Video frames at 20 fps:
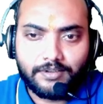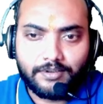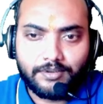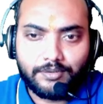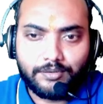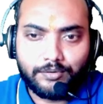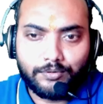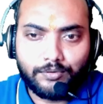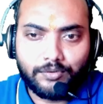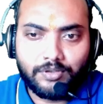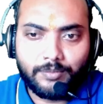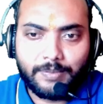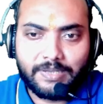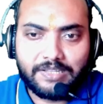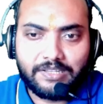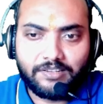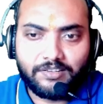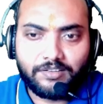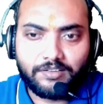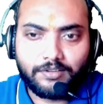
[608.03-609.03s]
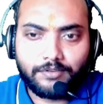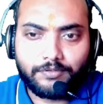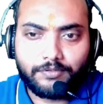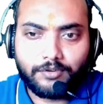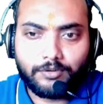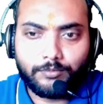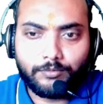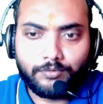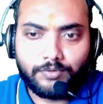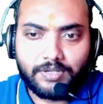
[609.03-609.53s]
2ab, this is a
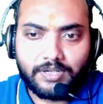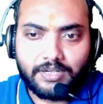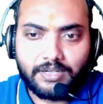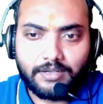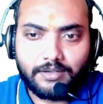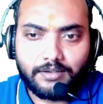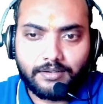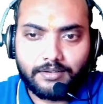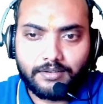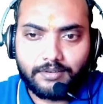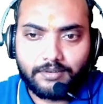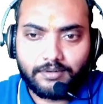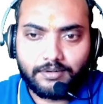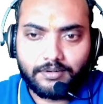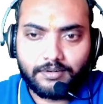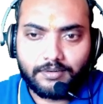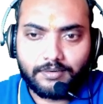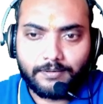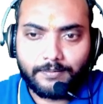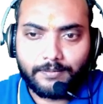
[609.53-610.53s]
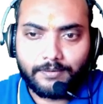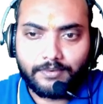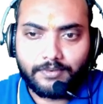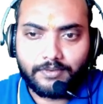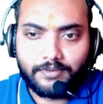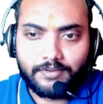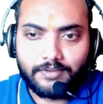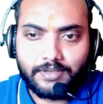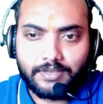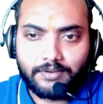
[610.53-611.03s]
formula,
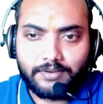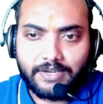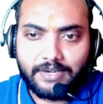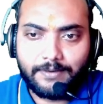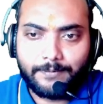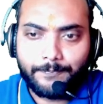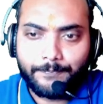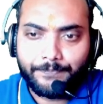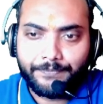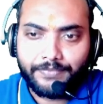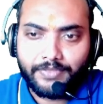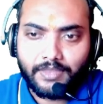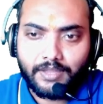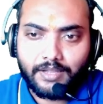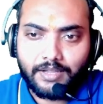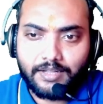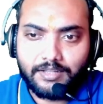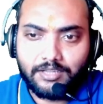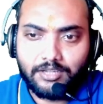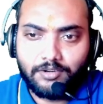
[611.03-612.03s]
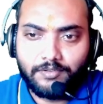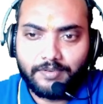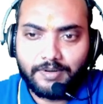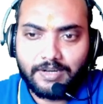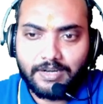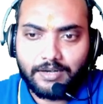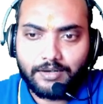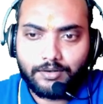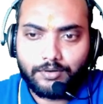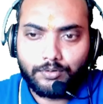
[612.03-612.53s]
right? And then we
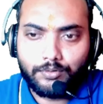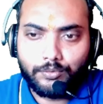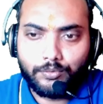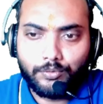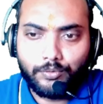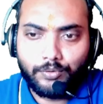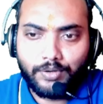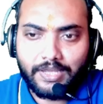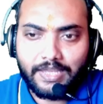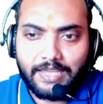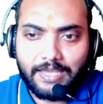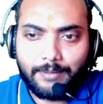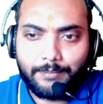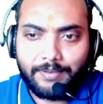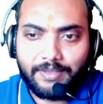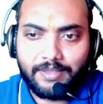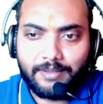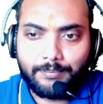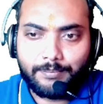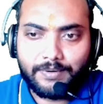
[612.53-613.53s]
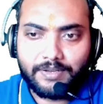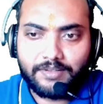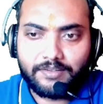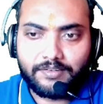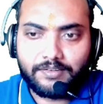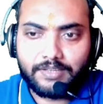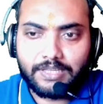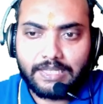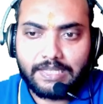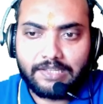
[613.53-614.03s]
get 2ab plus
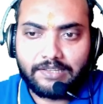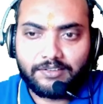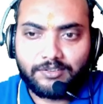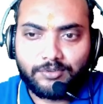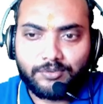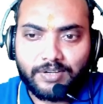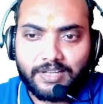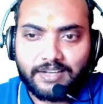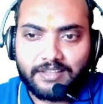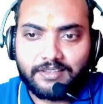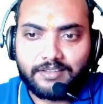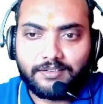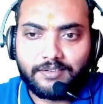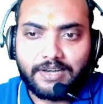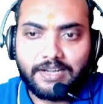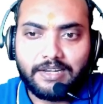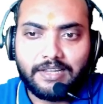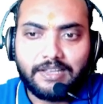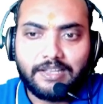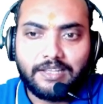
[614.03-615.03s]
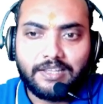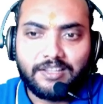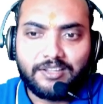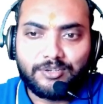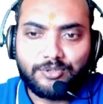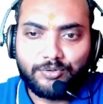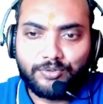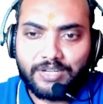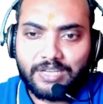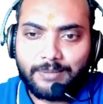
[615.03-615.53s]
c square, right?
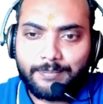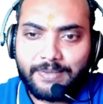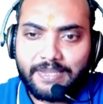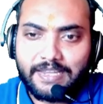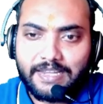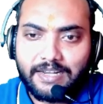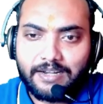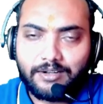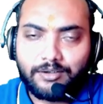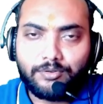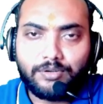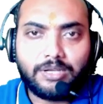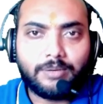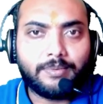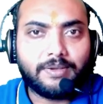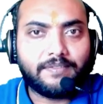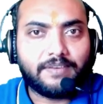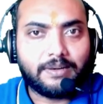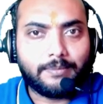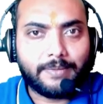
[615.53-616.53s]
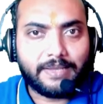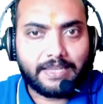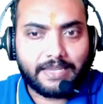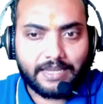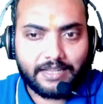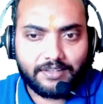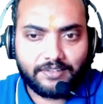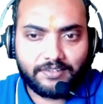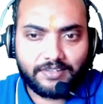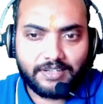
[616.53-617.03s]
2ab and 2ab will be
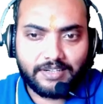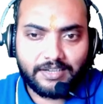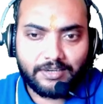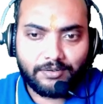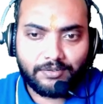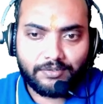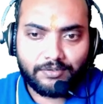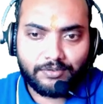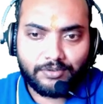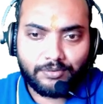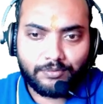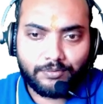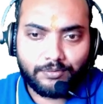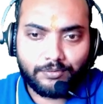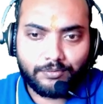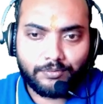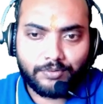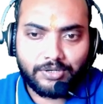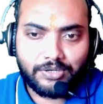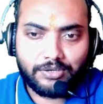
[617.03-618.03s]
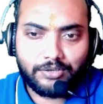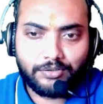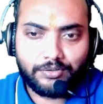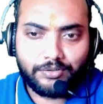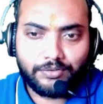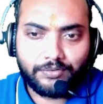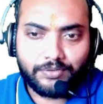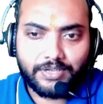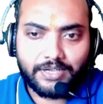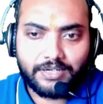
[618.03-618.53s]
cancelled out. So now what do
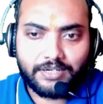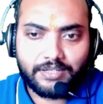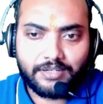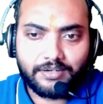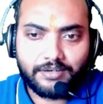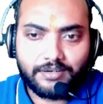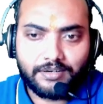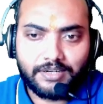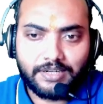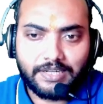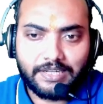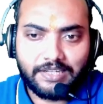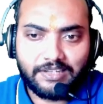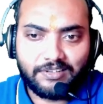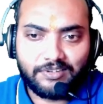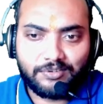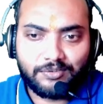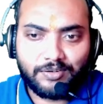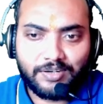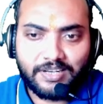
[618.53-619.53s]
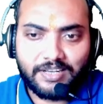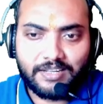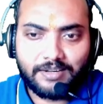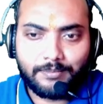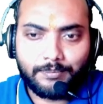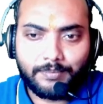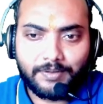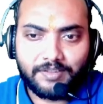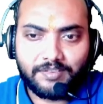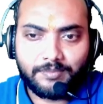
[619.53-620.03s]
you get here? A square
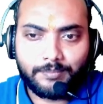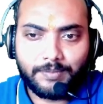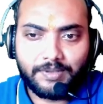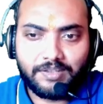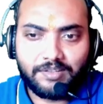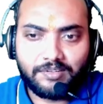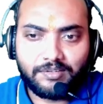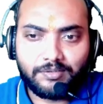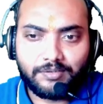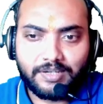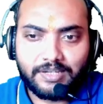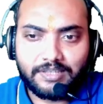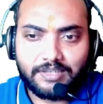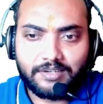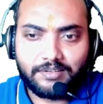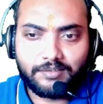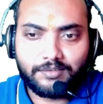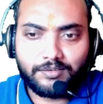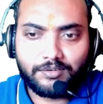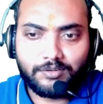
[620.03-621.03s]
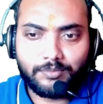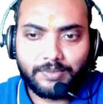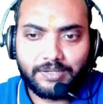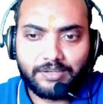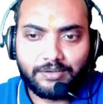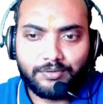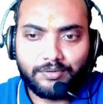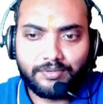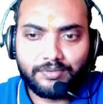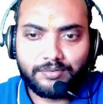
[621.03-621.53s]
plus b square, that's going to be
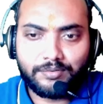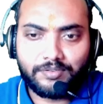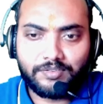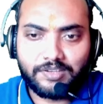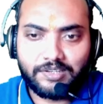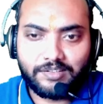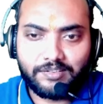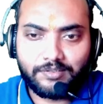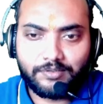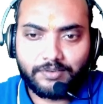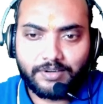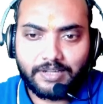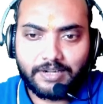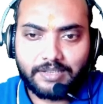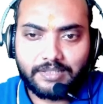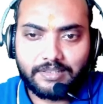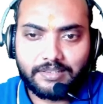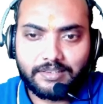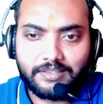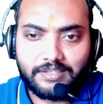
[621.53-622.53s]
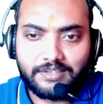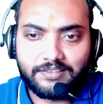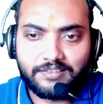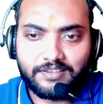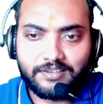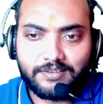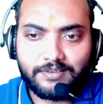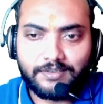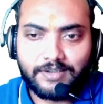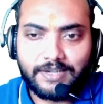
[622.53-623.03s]
equals to c square.
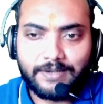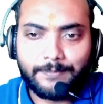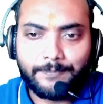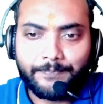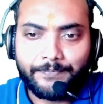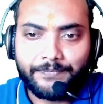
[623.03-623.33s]
That's it, right?